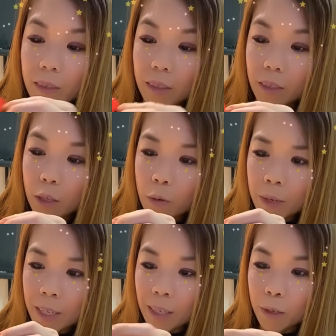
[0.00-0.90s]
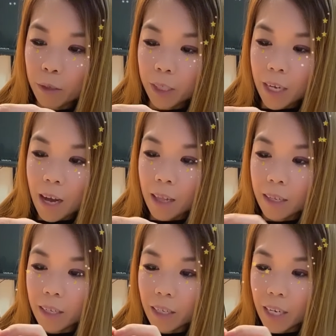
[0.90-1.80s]
It's always a little
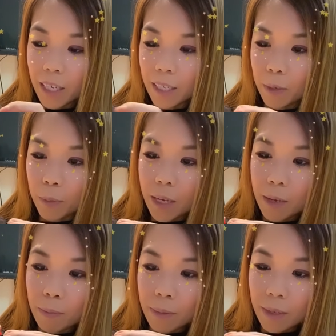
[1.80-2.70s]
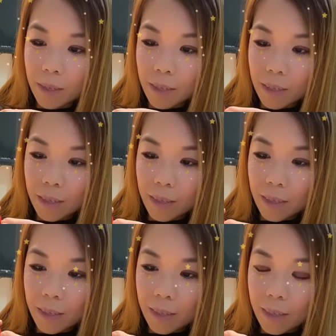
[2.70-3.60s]
challenging sometimes.
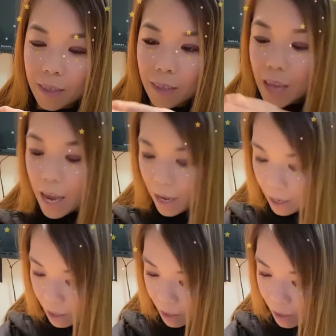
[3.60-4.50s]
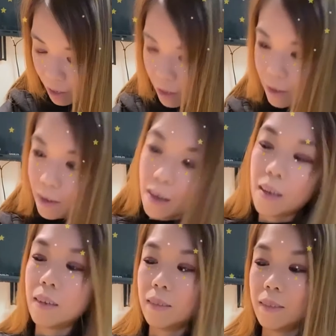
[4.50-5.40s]
Yay. Okay,
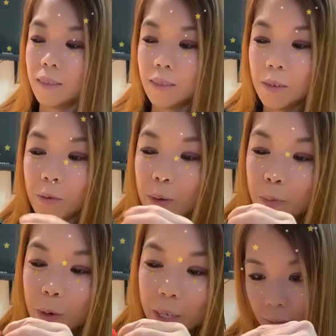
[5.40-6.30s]
one more.